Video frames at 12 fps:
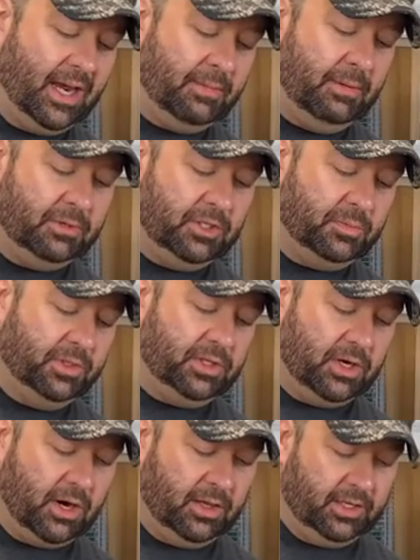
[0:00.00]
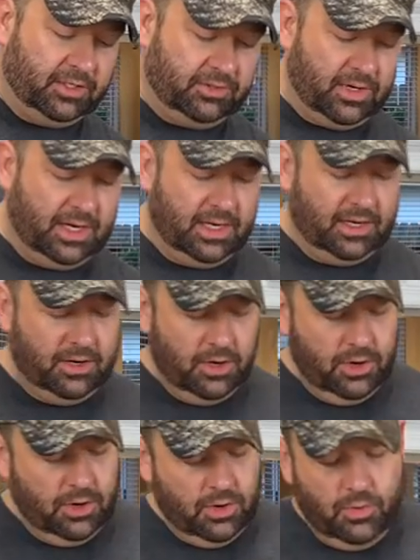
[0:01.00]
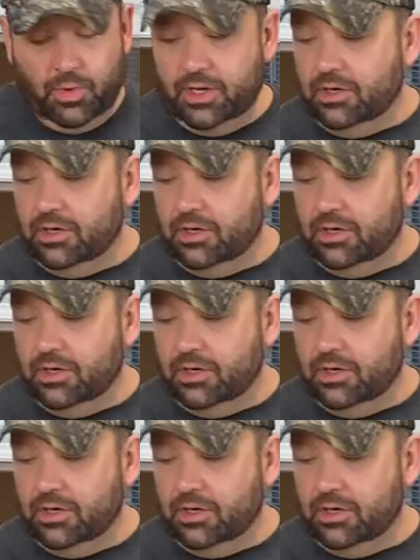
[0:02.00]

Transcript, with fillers: of people just put the garlic straight in. When